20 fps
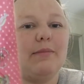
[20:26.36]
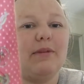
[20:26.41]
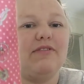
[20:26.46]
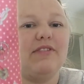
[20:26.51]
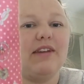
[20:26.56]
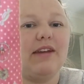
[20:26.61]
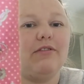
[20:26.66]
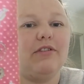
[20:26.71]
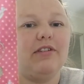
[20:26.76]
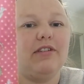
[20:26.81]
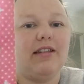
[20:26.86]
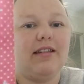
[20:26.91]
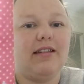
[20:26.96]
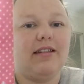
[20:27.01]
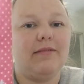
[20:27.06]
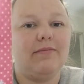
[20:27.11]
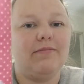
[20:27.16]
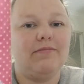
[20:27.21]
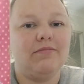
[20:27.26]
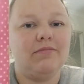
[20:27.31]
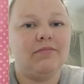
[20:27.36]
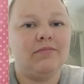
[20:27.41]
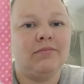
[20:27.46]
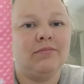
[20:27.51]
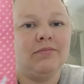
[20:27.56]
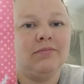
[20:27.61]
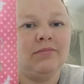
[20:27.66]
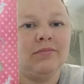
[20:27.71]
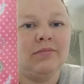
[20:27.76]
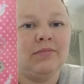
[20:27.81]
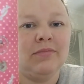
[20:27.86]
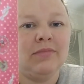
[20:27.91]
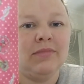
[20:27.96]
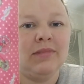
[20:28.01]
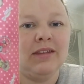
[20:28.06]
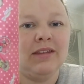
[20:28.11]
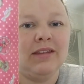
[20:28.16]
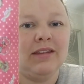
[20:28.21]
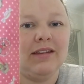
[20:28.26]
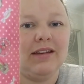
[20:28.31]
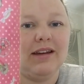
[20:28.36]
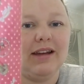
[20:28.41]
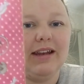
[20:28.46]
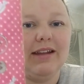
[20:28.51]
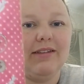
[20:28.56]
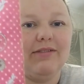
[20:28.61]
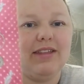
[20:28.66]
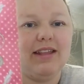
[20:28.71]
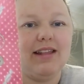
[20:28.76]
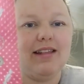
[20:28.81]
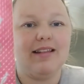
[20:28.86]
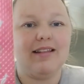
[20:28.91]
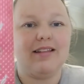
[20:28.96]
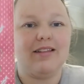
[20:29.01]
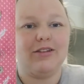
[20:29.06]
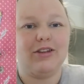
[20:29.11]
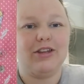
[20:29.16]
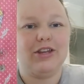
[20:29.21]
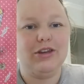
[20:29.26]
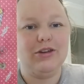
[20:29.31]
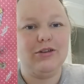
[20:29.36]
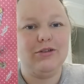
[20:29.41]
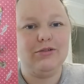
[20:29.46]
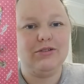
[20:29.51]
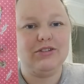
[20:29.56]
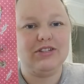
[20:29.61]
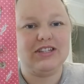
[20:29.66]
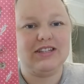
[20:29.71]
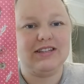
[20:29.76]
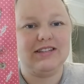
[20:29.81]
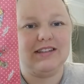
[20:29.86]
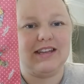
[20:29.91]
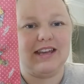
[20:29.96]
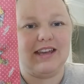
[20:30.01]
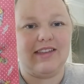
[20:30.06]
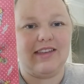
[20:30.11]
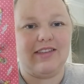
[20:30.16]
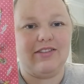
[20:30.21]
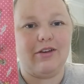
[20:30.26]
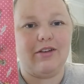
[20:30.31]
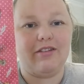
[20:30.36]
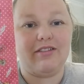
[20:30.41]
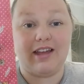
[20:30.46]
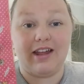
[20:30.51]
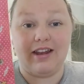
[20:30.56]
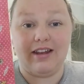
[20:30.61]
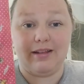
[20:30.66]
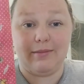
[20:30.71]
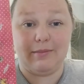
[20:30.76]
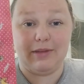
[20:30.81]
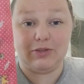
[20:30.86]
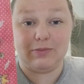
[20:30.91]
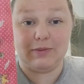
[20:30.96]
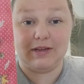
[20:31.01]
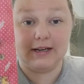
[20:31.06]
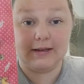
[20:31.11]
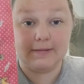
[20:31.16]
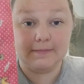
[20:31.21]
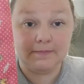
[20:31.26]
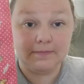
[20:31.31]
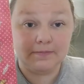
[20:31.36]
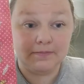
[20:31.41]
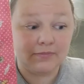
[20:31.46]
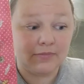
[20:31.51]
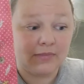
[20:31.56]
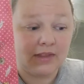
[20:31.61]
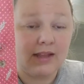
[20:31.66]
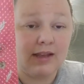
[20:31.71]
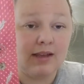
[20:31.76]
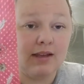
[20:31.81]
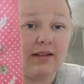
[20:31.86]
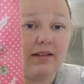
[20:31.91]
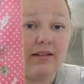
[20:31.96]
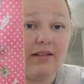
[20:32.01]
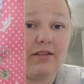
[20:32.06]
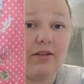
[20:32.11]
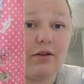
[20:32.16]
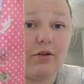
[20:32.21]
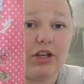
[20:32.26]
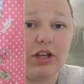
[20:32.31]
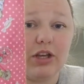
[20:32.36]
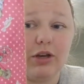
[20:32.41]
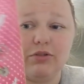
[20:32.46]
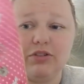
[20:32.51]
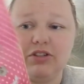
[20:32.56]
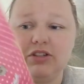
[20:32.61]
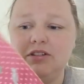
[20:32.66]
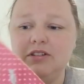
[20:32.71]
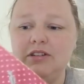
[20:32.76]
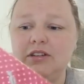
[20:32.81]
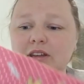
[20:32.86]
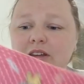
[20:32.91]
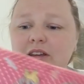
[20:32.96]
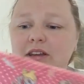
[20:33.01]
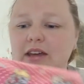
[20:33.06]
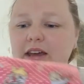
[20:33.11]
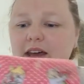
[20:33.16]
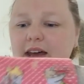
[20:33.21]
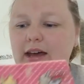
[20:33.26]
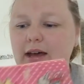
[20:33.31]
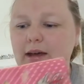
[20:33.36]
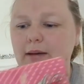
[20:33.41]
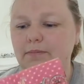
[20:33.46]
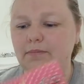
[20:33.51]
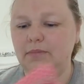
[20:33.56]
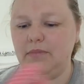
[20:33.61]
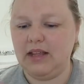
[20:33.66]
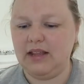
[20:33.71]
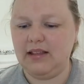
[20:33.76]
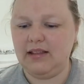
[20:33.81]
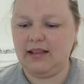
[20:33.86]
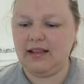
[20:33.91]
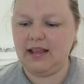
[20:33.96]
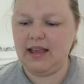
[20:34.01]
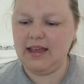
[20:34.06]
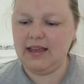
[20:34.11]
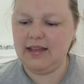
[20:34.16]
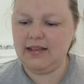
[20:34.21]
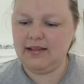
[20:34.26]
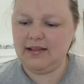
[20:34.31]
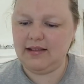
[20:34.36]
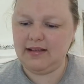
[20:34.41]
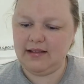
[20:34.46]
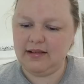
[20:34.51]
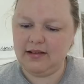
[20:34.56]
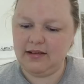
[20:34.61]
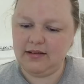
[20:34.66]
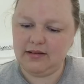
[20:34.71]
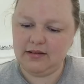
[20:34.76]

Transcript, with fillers: they're my favourites. Love this, it's so cute. There, those colours are much better. So cute. Um, it says